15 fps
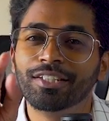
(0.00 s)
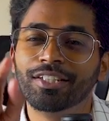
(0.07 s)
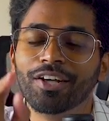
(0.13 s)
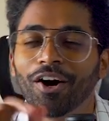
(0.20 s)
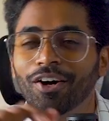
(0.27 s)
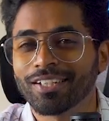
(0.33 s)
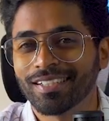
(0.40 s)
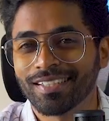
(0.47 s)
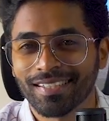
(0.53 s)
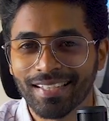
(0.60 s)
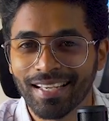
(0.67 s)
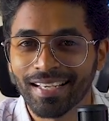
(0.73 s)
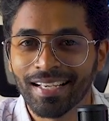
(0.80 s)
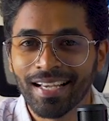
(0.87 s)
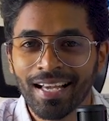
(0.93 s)
Doctor's
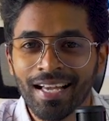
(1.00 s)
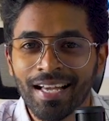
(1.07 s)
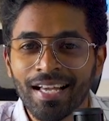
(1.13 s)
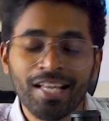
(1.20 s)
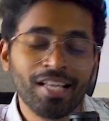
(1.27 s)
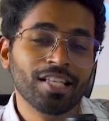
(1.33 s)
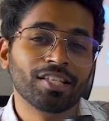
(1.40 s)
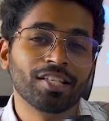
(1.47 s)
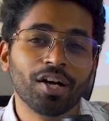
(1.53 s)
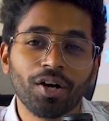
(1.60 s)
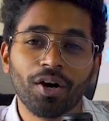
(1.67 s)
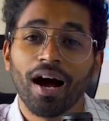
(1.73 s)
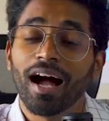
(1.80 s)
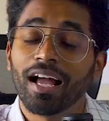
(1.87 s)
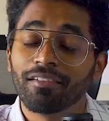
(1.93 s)
Day. So
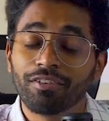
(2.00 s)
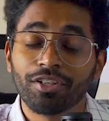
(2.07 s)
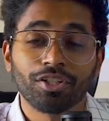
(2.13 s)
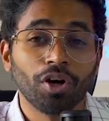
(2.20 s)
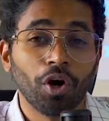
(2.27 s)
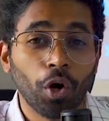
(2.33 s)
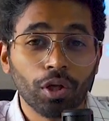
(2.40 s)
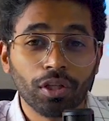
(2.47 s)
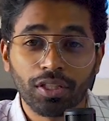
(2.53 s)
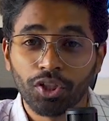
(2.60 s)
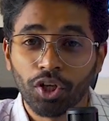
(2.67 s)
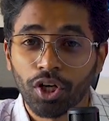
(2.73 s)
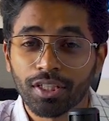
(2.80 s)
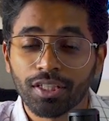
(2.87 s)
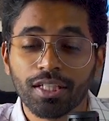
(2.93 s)
I wish all the
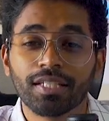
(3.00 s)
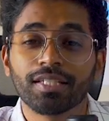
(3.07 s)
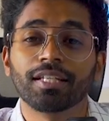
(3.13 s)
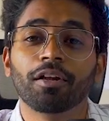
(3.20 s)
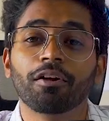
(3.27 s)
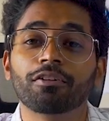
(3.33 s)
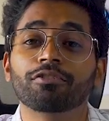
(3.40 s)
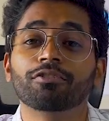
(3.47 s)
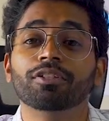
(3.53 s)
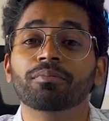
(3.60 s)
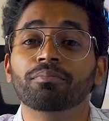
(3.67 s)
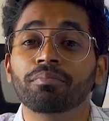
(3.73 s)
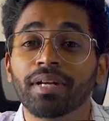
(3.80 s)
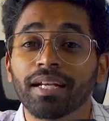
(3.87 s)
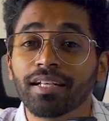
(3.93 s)
doctors and also the
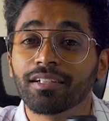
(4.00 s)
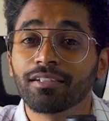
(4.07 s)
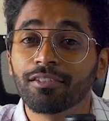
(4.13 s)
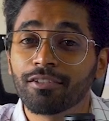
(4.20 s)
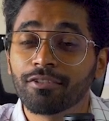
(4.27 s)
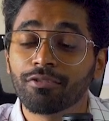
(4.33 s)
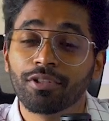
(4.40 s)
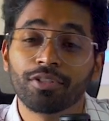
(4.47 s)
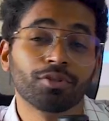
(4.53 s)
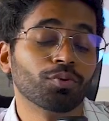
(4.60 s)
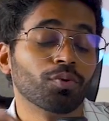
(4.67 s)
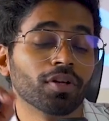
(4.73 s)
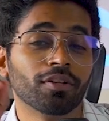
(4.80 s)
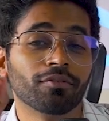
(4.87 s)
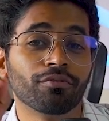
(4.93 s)
medical students who
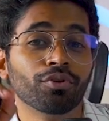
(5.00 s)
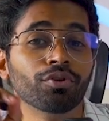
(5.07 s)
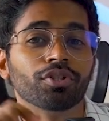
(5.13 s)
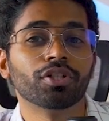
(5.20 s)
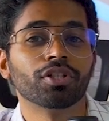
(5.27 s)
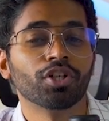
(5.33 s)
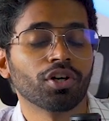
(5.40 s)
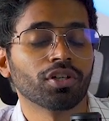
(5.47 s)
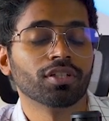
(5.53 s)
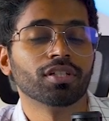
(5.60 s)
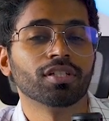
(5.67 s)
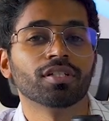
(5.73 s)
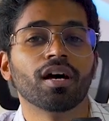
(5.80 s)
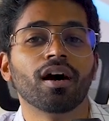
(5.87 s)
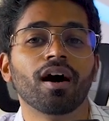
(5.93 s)
are the future
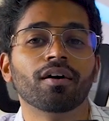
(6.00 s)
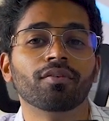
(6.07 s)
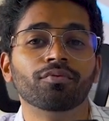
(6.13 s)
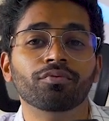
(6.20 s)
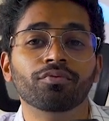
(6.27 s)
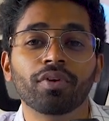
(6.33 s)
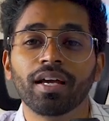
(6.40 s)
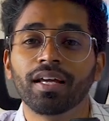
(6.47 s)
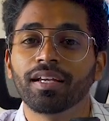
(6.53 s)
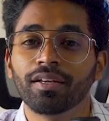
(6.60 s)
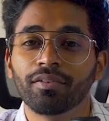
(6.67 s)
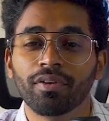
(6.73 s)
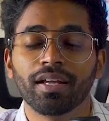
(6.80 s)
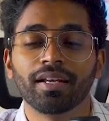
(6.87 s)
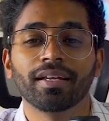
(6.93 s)
doctors a very,
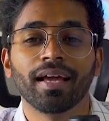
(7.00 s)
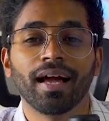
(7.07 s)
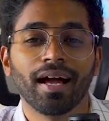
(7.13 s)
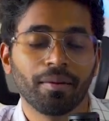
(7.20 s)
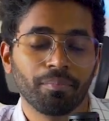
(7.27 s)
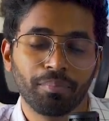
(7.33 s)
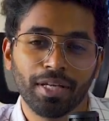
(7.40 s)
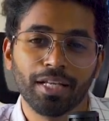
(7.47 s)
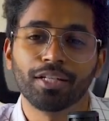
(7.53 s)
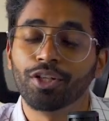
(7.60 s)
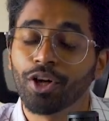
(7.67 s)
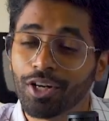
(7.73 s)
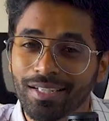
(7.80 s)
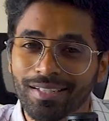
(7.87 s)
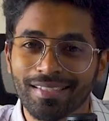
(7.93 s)
very happy
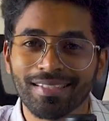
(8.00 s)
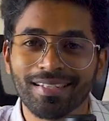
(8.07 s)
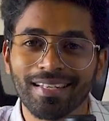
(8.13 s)
Doctor's